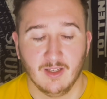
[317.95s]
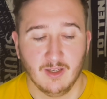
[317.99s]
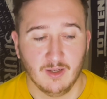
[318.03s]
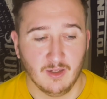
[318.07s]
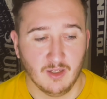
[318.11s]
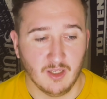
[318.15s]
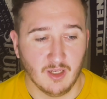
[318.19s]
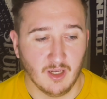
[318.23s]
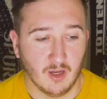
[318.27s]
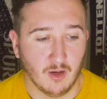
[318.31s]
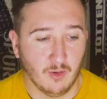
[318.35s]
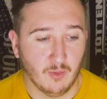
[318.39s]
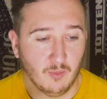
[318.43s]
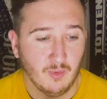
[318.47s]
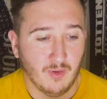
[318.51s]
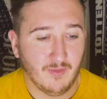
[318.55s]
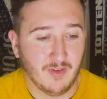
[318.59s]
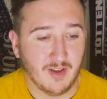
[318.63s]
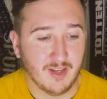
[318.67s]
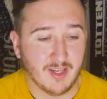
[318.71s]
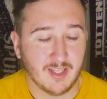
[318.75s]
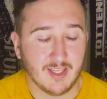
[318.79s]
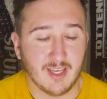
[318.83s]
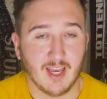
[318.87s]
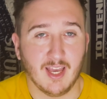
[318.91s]
You know, we've
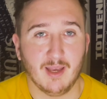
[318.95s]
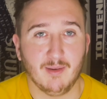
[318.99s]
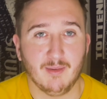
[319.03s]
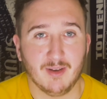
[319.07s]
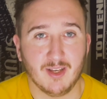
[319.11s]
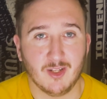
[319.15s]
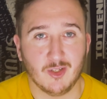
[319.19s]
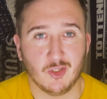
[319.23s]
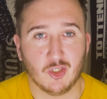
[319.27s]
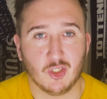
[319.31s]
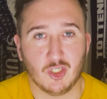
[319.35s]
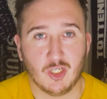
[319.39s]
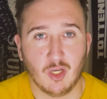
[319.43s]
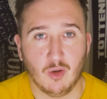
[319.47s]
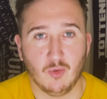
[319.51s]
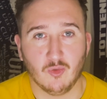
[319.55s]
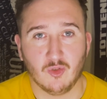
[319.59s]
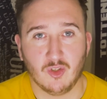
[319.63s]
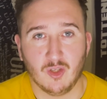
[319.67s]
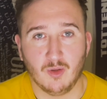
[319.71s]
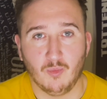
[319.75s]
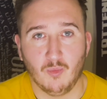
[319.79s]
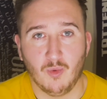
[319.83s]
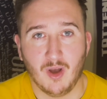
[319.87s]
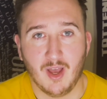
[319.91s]
had a game against
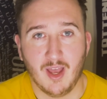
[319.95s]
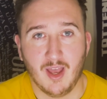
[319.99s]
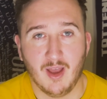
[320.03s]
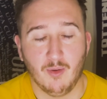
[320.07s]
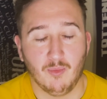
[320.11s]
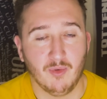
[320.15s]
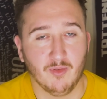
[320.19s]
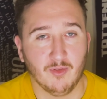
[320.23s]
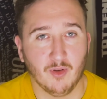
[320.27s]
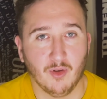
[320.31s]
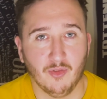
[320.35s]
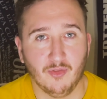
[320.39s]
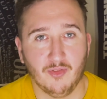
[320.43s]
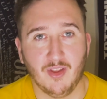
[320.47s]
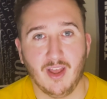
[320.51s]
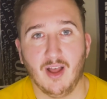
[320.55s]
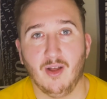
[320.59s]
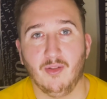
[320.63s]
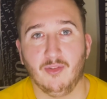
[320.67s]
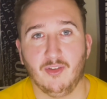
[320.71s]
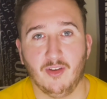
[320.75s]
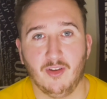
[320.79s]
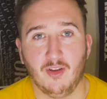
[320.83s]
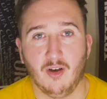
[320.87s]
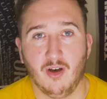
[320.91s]
Chelsea where we've gone
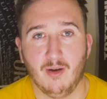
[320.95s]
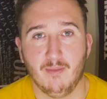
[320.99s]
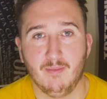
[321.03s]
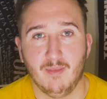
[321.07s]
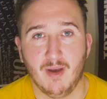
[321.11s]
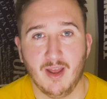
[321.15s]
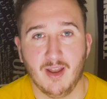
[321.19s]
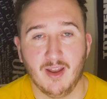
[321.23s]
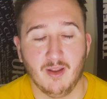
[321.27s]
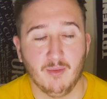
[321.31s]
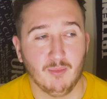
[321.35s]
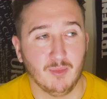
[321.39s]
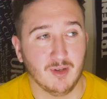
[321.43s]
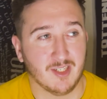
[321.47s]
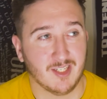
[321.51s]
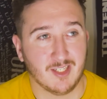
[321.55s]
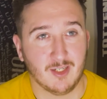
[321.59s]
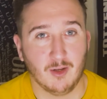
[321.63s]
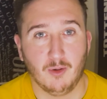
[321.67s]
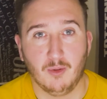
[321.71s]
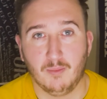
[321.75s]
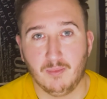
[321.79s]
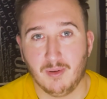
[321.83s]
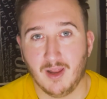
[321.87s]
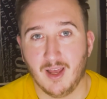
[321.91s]
down to nine men and we're
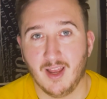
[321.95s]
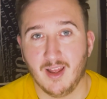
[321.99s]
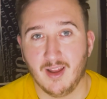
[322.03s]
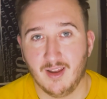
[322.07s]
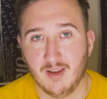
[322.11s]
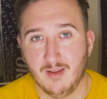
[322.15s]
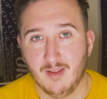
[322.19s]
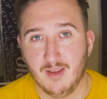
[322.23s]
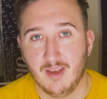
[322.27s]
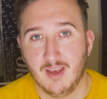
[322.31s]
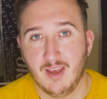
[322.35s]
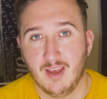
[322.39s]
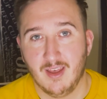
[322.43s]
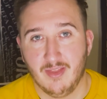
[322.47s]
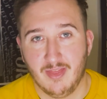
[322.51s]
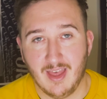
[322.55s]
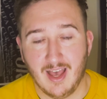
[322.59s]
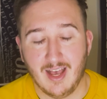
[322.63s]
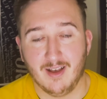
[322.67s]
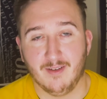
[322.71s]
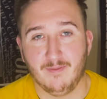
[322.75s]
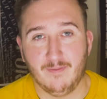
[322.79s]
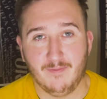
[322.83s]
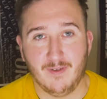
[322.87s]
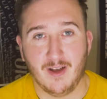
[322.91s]
still playing
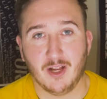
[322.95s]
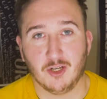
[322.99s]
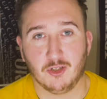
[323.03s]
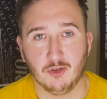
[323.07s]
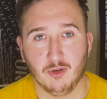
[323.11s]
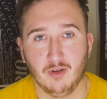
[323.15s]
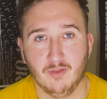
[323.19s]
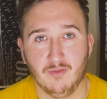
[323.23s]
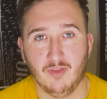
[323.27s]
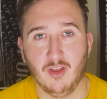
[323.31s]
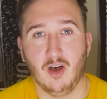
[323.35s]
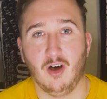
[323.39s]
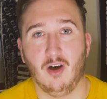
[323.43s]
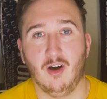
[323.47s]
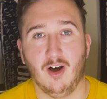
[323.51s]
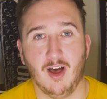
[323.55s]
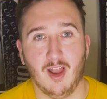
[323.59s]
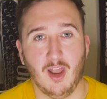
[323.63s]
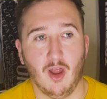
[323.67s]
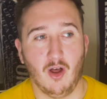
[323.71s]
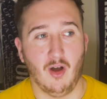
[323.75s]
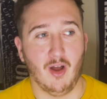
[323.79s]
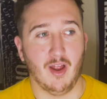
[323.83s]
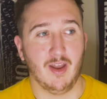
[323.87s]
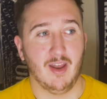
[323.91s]
that fashion of the high
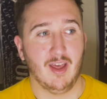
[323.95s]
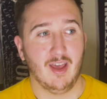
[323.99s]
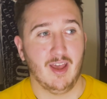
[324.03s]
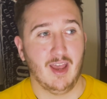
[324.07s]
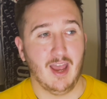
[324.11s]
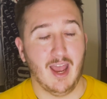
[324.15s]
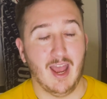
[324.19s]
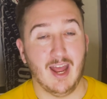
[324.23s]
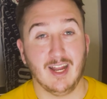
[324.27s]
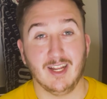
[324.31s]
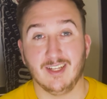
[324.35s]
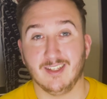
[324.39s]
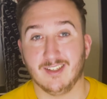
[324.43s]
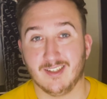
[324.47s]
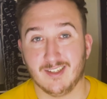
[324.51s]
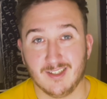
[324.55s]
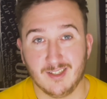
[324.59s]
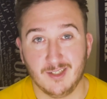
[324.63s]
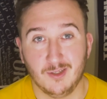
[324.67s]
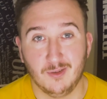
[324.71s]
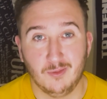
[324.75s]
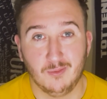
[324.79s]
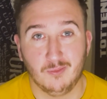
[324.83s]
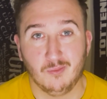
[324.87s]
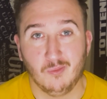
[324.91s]
line, and it
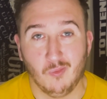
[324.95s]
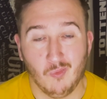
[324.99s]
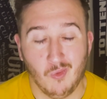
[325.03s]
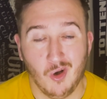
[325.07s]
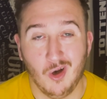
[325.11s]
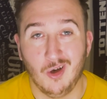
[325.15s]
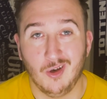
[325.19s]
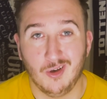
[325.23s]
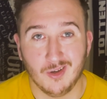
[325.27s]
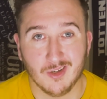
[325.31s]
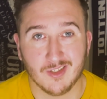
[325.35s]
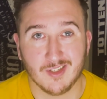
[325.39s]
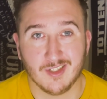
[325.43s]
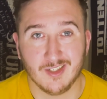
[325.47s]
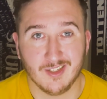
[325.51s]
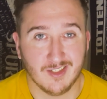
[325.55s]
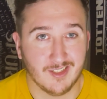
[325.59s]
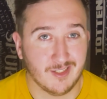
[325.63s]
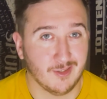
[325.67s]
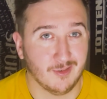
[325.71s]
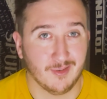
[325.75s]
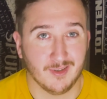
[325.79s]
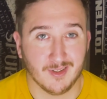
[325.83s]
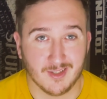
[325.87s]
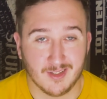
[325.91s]
still worked
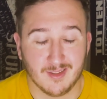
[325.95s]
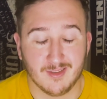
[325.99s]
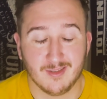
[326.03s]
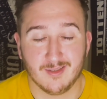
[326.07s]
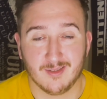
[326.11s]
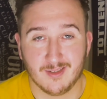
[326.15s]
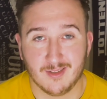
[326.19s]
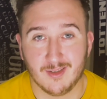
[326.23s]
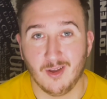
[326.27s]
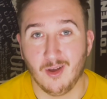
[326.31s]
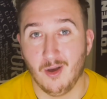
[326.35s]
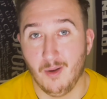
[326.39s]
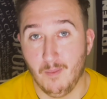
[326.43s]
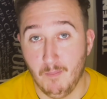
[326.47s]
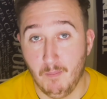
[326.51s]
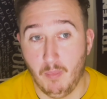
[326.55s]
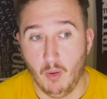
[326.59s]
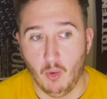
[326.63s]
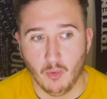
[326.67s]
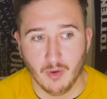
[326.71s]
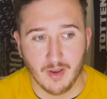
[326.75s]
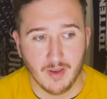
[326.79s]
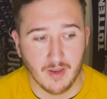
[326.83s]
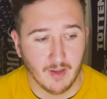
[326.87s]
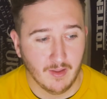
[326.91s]
to a certain
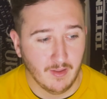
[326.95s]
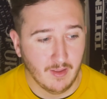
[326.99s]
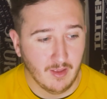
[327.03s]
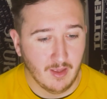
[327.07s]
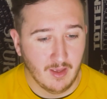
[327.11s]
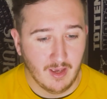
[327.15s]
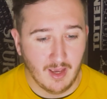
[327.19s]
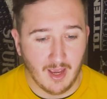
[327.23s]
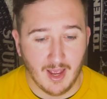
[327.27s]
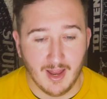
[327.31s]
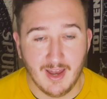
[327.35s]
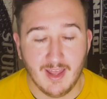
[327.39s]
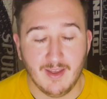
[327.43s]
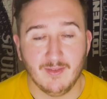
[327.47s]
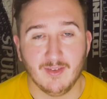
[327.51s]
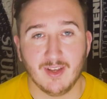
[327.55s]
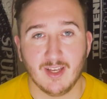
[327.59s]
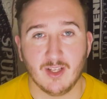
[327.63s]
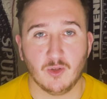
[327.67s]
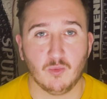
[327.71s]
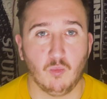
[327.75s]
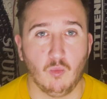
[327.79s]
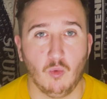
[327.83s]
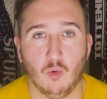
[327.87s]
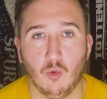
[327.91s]
point. And even
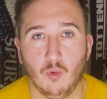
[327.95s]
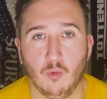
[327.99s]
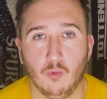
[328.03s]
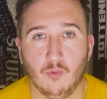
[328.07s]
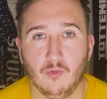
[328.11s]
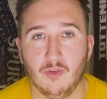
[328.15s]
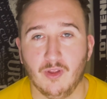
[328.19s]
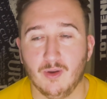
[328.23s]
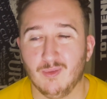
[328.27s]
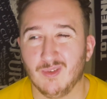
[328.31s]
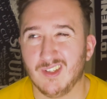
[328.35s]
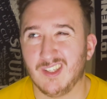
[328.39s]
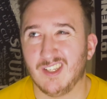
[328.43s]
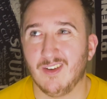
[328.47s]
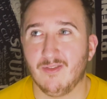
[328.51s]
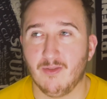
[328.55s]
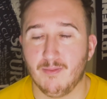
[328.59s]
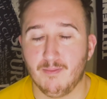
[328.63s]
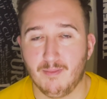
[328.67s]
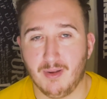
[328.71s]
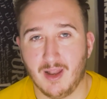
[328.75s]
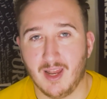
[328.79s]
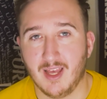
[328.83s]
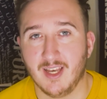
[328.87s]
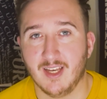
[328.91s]
against Wolves, there was
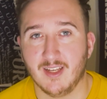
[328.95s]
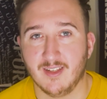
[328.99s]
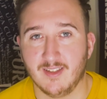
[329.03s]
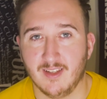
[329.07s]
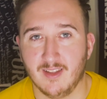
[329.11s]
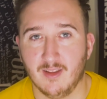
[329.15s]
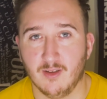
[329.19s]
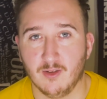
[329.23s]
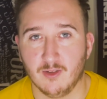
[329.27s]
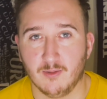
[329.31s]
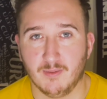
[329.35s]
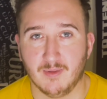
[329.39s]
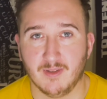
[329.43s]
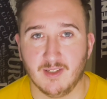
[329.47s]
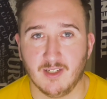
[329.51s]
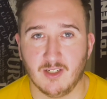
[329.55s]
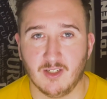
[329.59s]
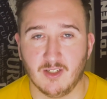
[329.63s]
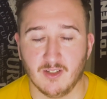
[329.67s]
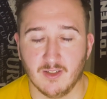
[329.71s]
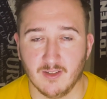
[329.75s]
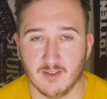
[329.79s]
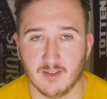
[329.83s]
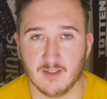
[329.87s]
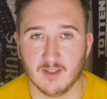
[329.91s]
different players in those
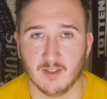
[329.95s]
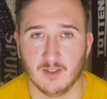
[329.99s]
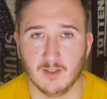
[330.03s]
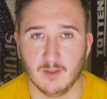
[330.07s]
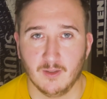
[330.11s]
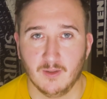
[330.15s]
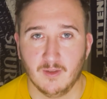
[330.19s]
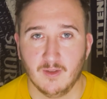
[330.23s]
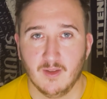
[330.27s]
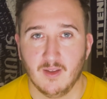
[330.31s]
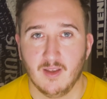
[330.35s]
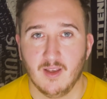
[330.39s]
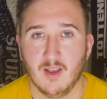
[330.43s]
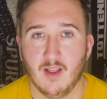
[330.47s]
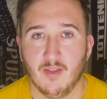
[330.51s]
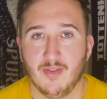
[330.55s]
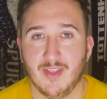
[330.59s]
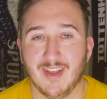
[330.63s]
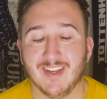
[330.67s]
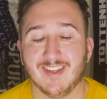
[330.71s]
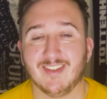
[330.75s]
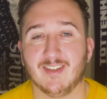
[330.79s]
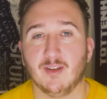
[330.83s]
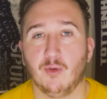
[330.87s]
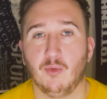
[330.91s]
positions, so they're
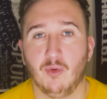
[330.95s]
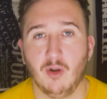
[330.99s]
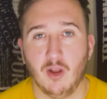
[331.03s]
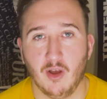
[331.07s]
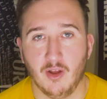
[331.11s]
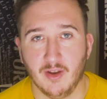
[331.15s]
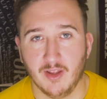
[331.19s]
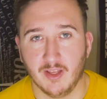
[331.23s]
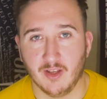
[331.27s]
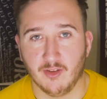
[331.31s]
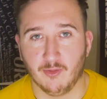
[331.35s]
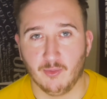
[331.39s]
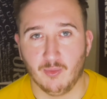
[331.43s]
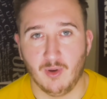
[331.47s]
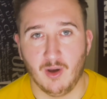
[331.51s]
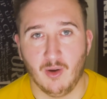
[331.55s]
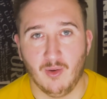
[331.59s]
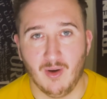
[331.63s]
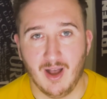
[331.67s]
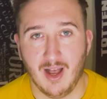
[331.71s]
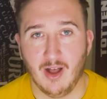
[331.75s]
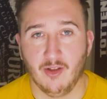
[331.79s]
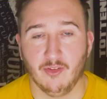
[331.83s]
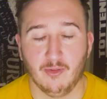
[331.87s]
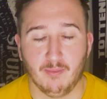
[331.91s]
still learning as well
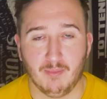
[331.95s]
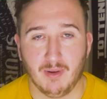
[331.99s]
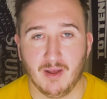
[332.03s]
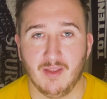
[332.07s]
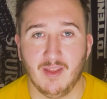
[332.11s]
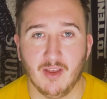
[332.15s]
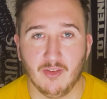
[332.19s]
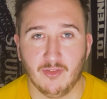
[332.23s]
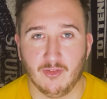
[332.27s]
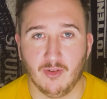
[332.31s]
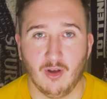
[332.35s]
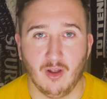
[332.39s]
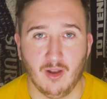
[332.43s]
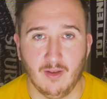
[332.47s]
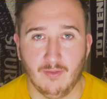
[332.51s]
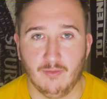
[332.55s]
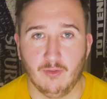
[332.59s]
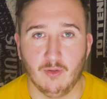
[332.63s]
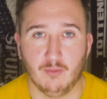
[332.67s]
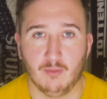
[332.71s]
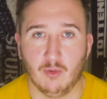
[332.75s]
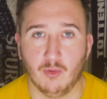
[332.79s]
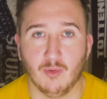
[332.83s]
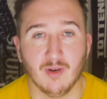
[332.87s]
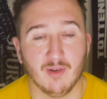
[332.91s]
how to play that style of
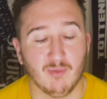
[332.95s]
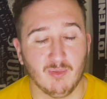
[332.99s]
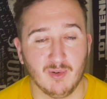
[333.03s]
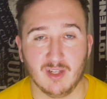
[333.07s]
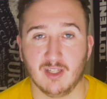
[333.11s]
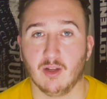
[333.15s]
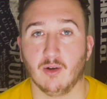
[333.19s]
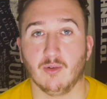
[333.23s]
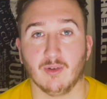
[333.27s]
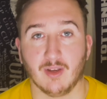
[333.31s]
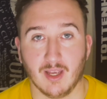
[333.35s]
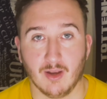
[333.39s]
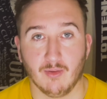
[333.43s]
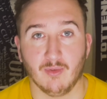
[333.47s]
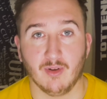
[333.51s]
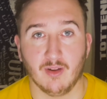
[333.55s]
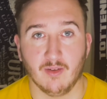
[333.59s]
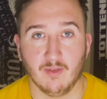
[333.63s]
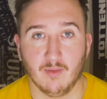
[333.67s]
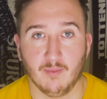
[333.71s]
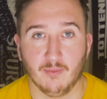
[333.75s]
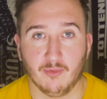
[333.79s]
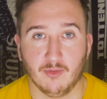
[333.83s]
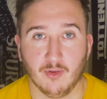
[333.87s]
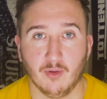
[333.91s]
football if we don't get rid of
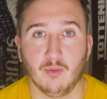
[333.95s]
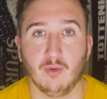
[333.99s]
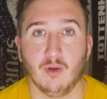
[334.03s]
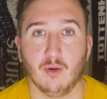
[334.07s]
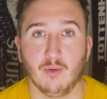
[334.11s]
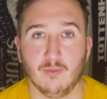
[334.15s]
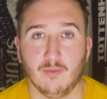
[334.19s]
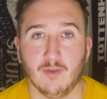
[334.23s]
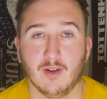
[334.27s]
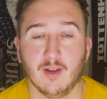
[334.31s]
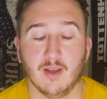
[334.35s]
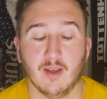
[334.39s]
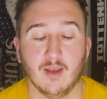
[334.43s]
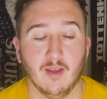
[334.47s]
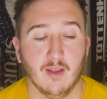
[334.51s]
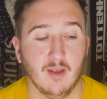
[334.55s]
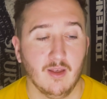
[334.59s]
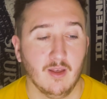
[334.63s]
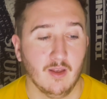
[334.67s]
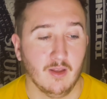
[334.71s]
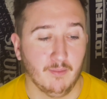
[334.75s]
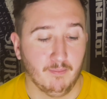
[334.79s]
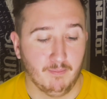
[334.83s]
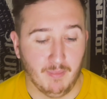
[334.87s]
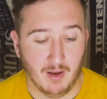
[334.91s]
them soon, hopefully.
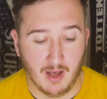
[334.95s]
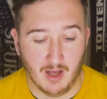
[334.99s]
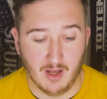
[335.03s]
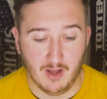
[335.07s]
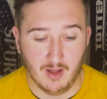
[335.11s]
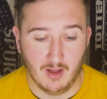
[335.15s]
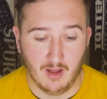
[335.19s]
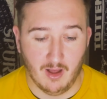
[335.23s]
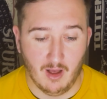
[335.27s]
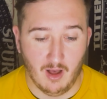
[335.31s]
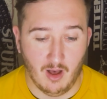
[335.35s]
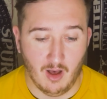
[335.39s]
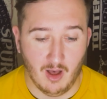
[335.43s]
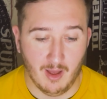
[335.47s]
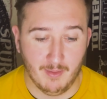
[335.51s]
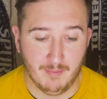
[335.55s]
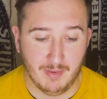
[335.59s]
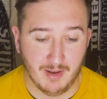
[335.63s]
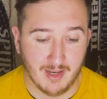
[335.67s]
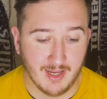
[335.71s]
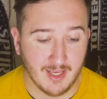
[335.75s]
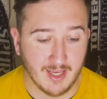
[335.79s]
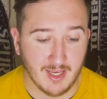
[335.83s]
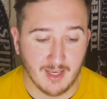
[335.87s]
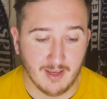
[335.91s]
But I
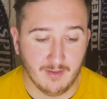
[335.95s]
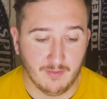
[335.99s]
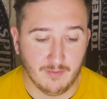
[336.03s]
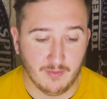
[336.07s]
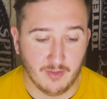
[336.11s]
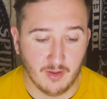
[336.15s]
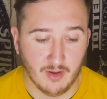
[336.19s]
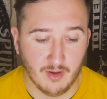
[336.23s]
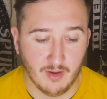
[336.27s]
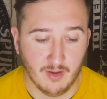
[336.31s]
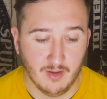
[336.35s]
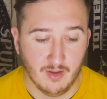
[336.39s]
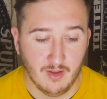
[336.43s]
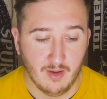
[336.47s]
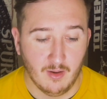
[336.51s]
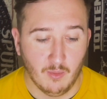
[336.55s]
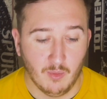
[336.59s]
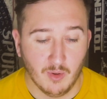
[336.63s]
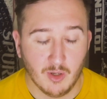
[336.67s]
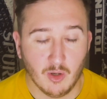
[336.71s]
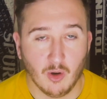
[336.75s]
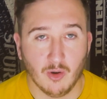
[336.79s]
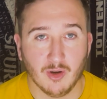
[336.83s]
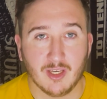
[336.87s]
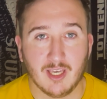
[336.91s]
believe that
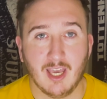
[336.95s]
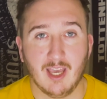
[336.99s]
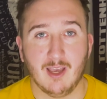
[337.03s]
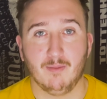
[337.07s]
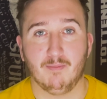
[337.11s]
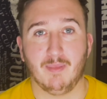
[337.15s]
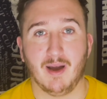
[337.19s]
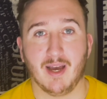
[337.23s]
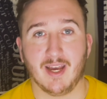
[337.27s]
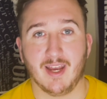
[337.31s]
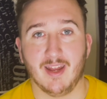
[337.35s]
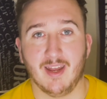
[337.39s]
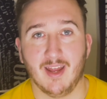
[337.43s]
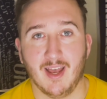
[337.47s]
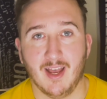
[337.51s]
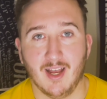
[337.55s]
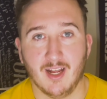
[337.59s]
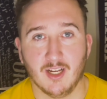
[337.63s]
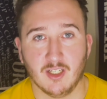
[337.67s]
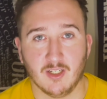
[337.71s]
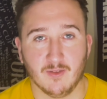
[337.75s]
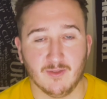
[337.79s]
we've got to keep backing Ange.